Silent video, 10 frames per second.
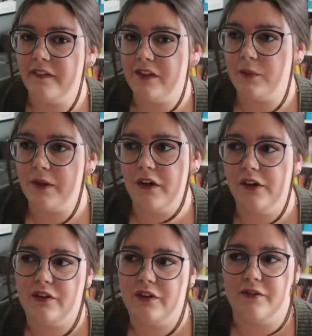this with her
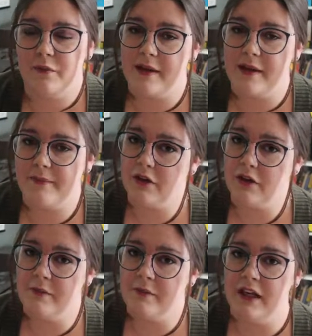yesterday for maybe
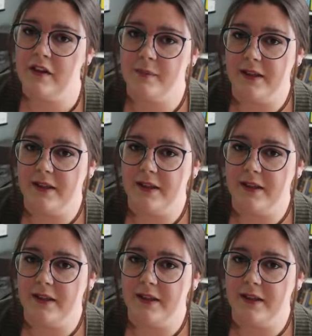30 minutes,